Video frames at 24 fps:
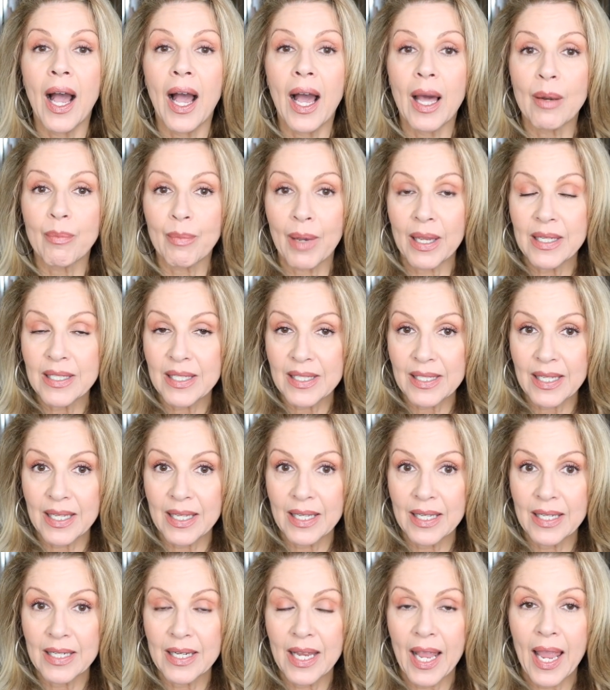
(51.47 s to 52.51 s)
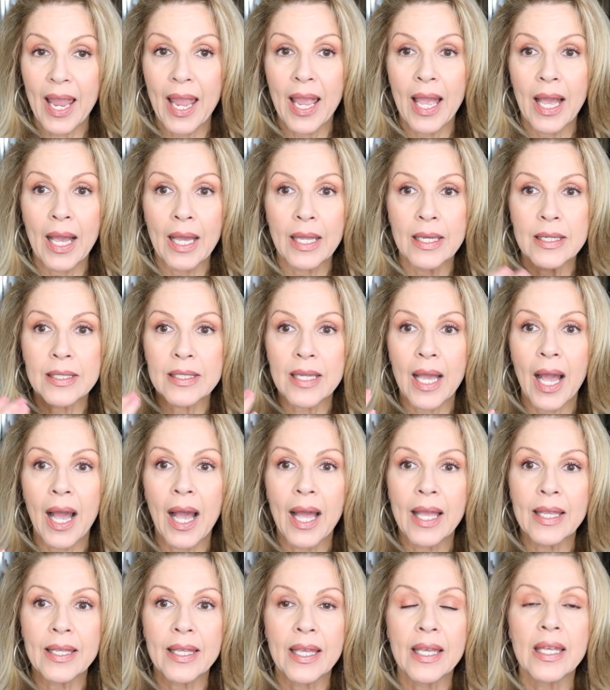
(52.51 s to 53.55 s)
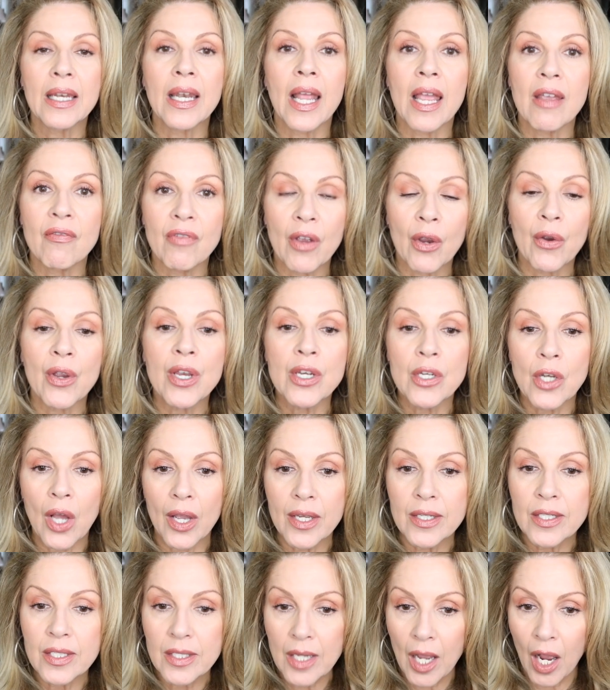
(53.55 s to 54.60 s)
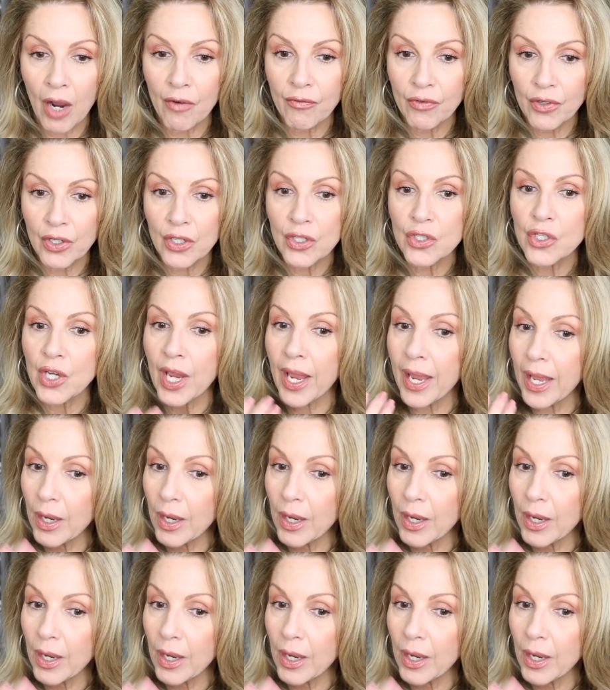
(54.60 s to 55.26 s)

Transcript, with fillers: on my skin, and I get a very nice coverage